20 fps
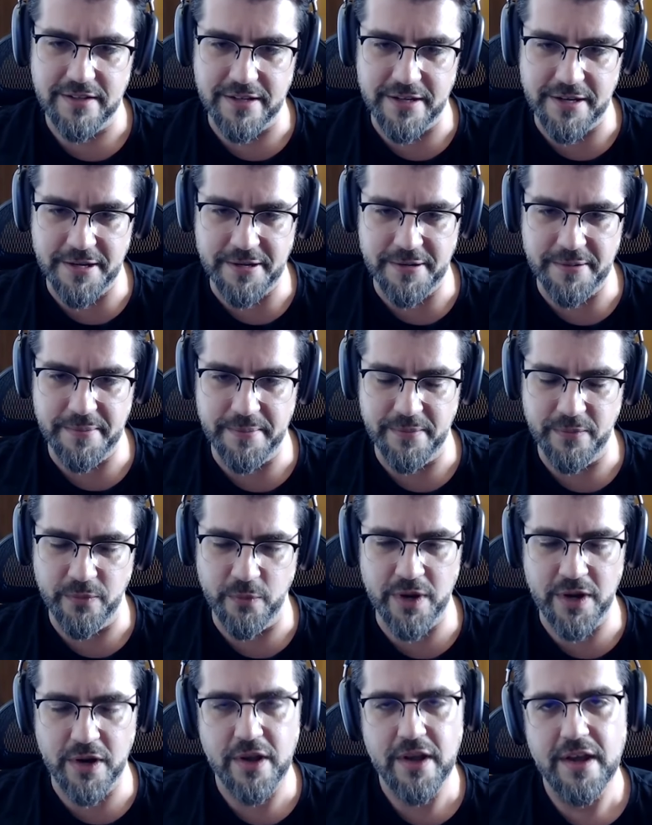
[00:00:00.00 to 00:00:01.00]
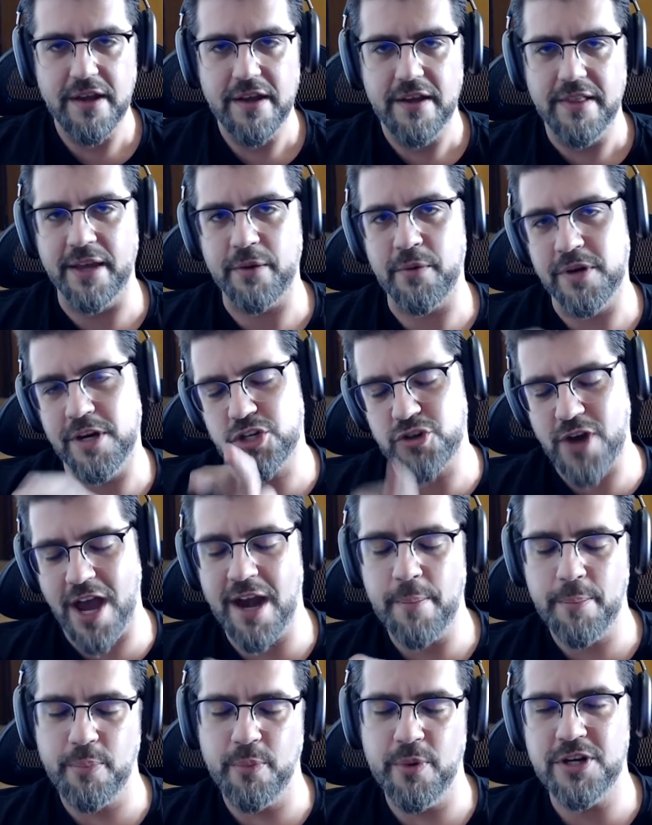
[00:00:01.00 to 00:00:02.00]
Um, when right. like when you're
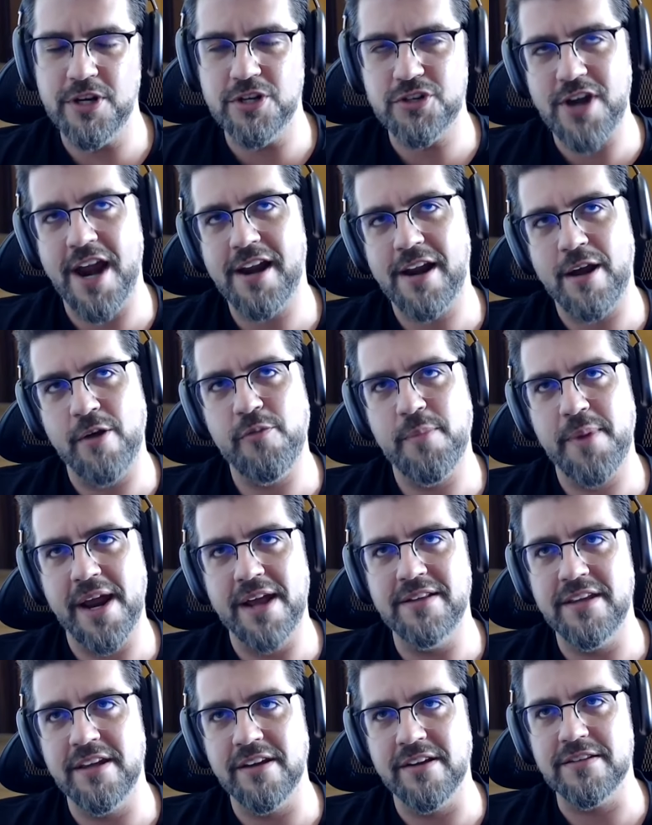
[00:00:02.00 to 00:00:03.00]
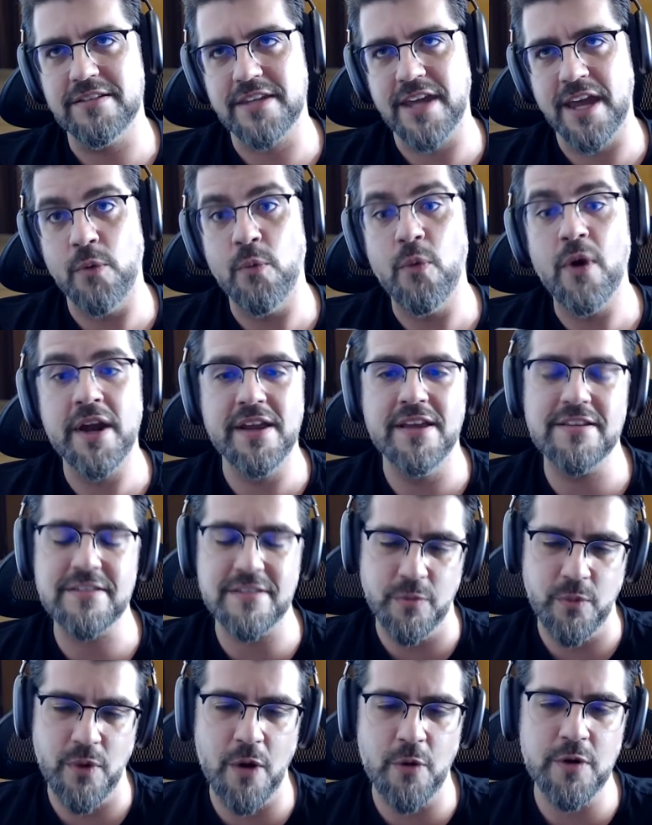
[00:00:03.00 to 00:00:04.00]
trying to when you're trying to come from an ideal and say what is
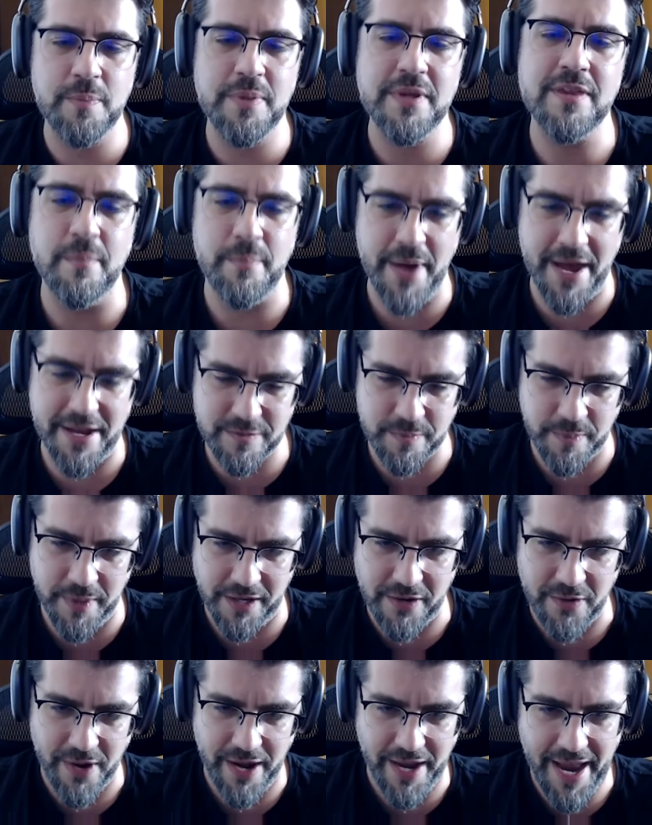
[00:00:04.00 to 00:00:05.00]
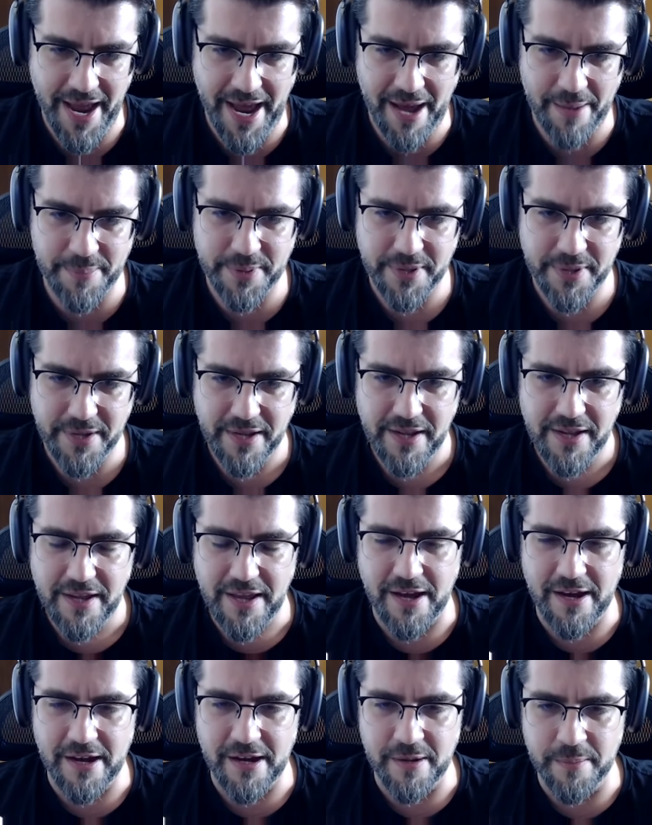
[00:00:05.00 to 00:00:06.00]
the what would be the best Bitcoin
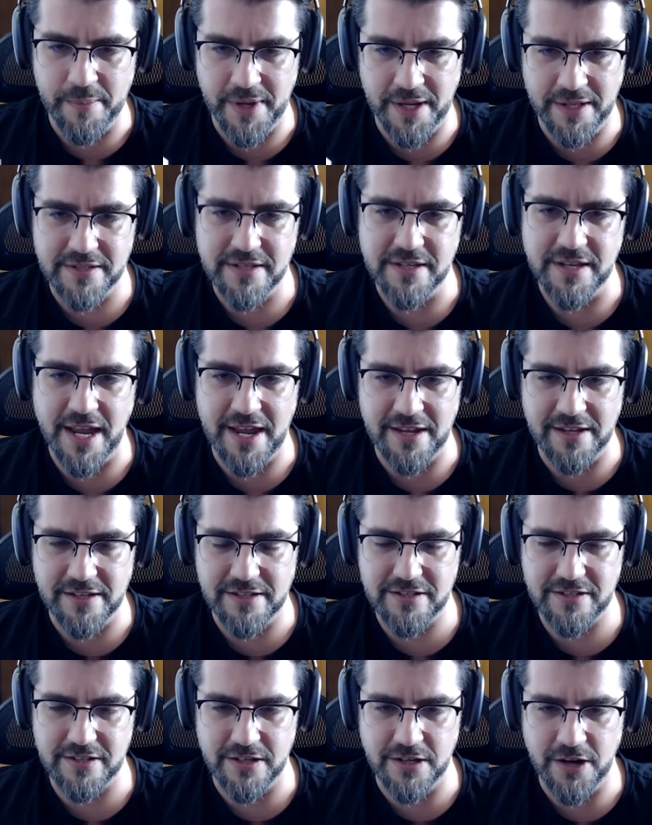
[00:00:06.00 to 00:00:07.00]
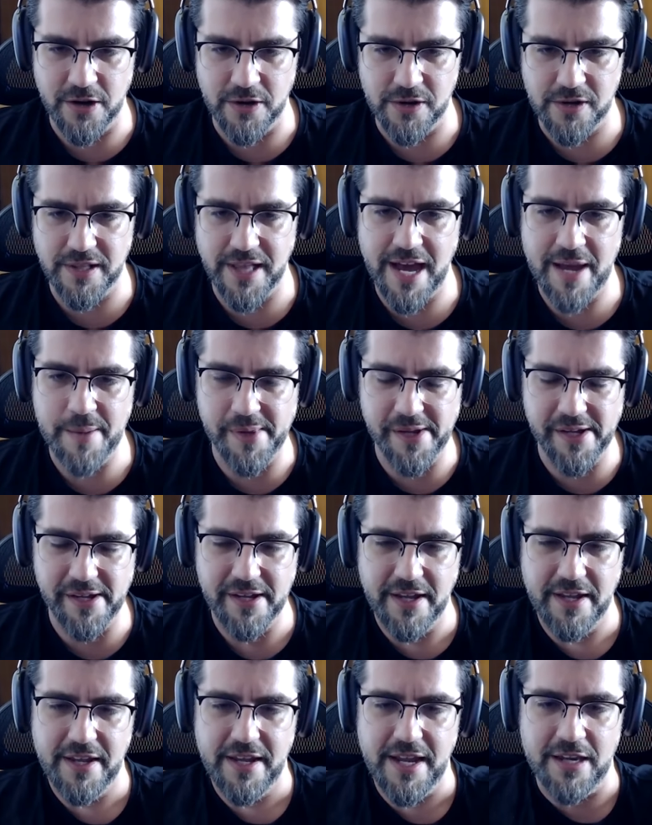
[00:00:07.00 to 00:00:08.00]
app um, in today's you know climate,
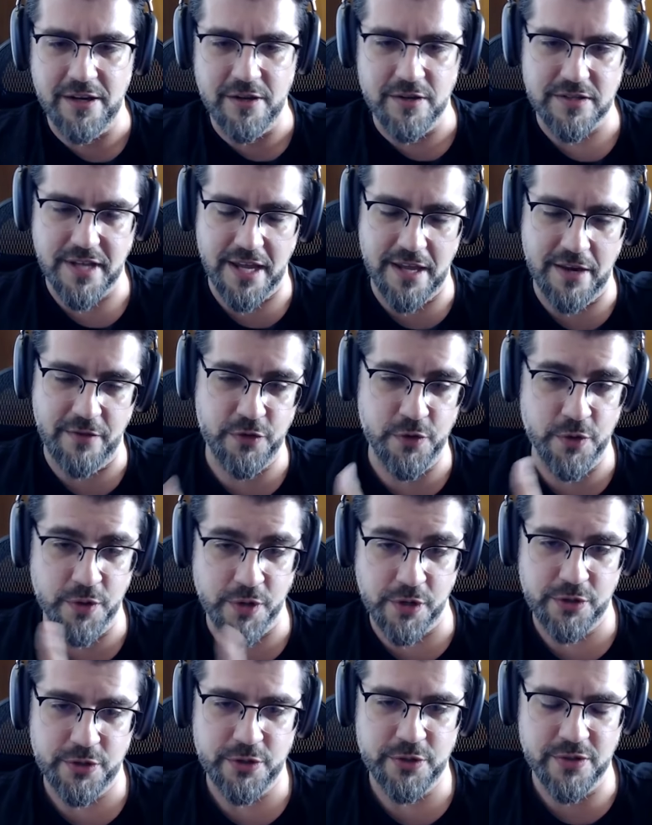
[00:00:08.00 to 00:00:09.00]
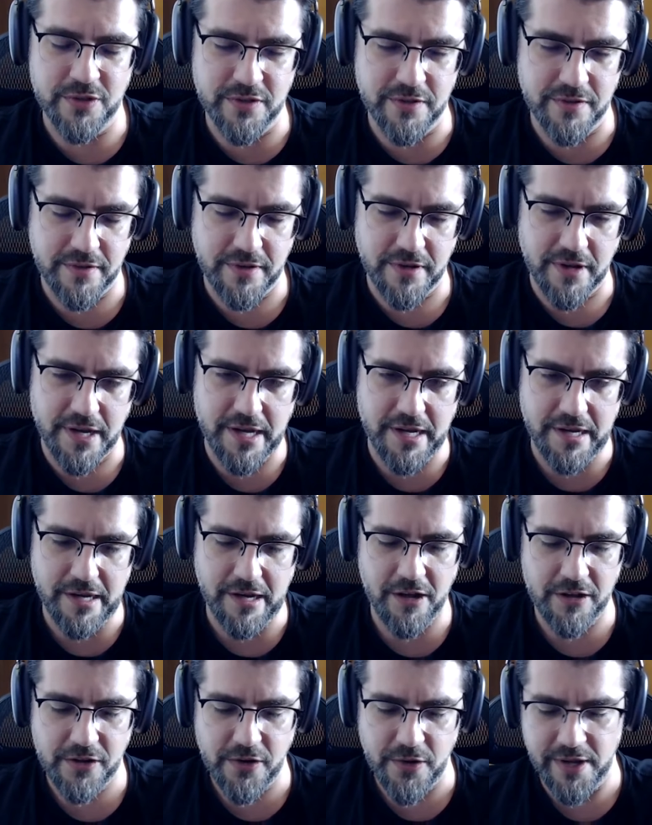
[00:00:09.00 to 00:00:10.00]
and you if you include uh,
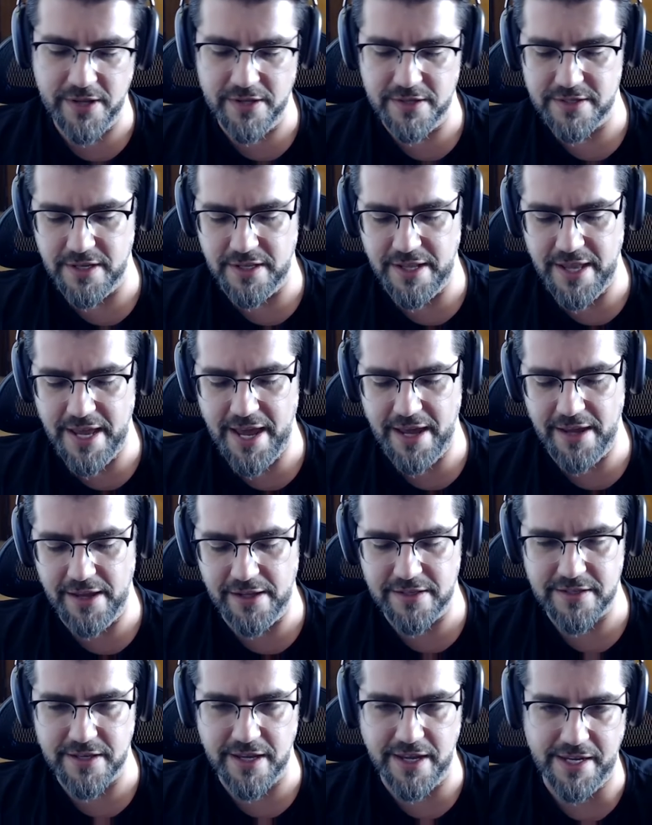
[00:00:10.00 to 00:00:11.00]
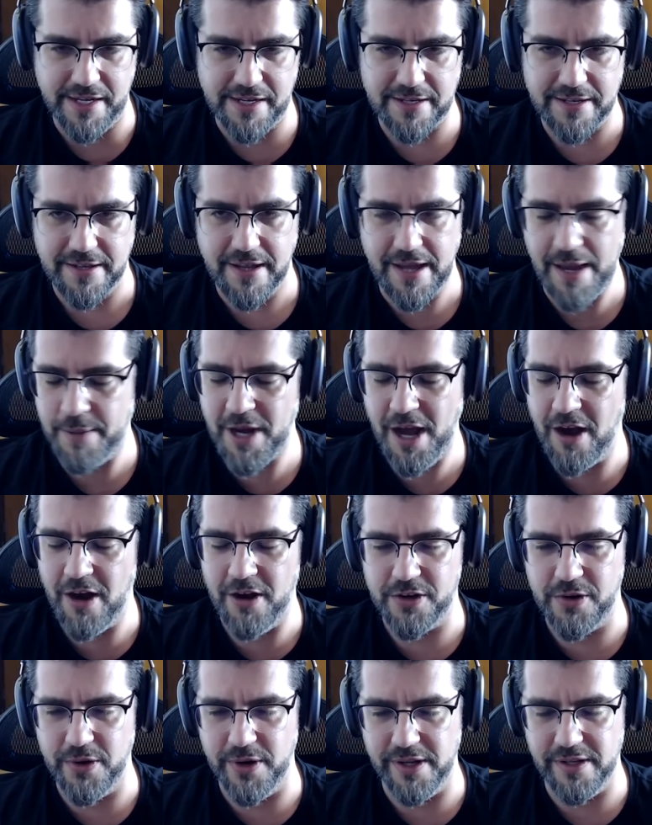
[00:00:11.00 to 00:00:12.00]
altcoins in that, it's like I'm not
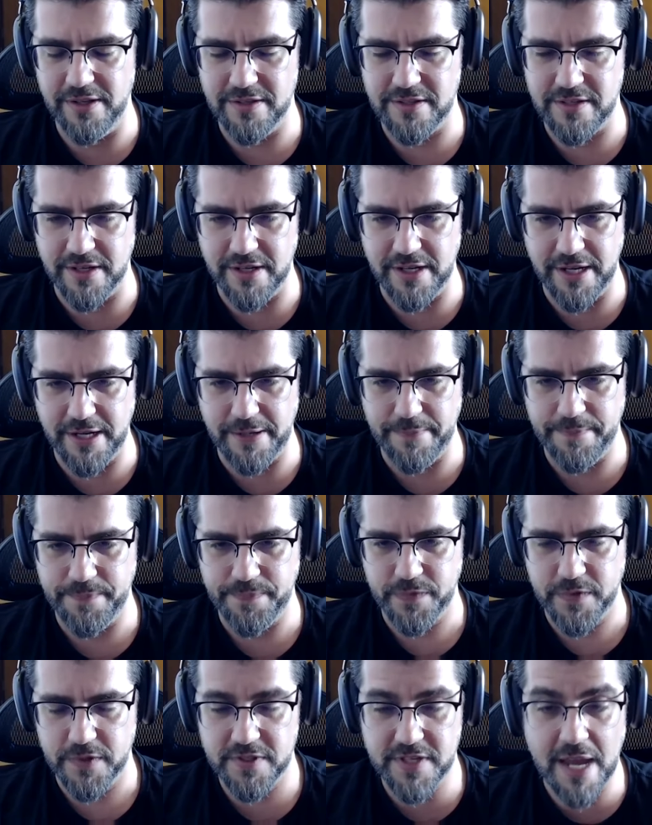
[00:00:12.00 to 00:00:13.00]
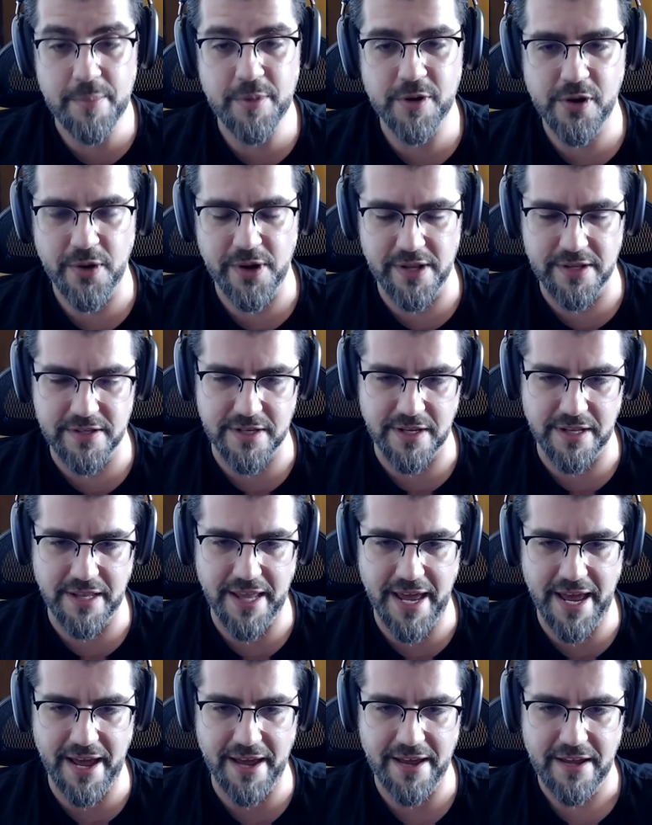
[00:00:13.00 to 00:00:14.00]
altcoins, uh, coins in
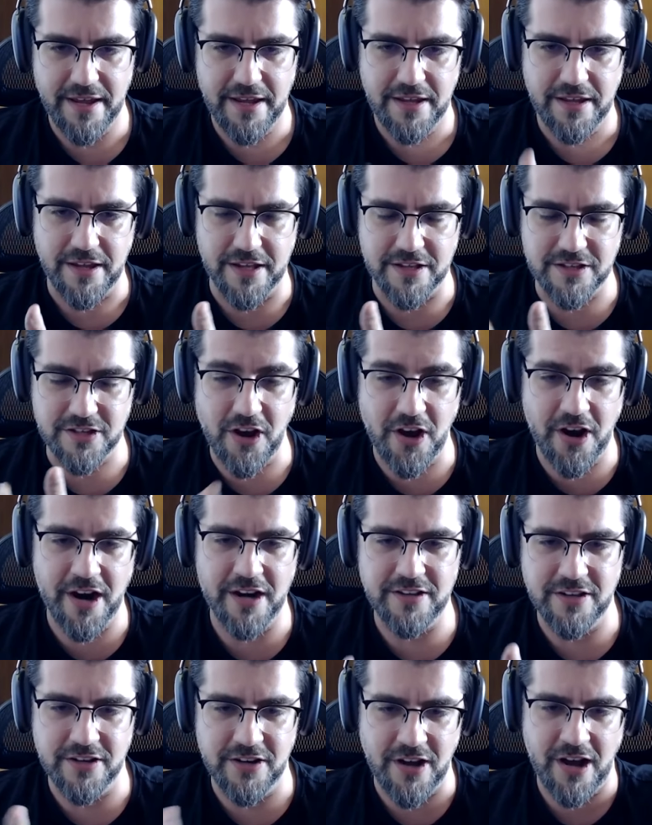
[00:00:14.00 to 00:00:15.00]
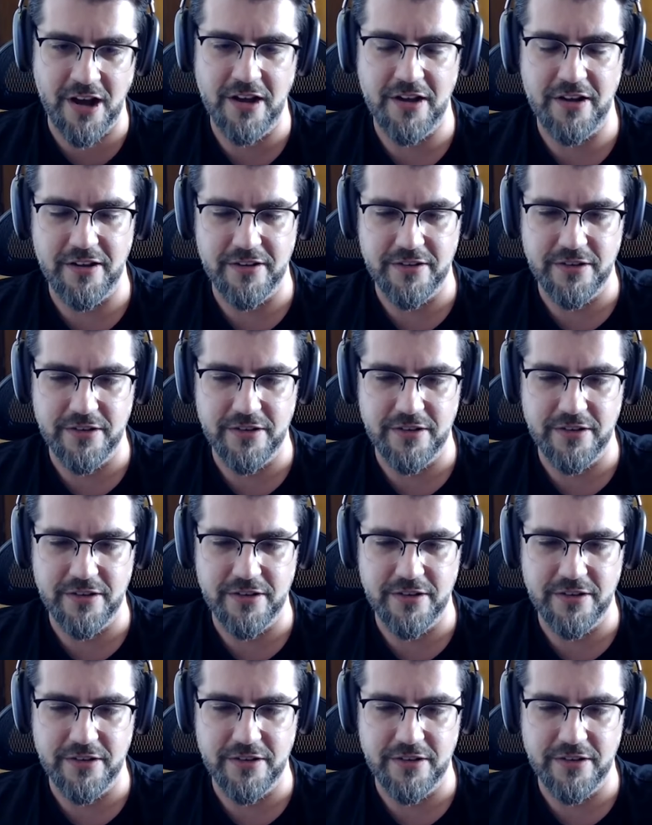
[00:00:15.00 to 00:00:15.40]
that, it's hard to not.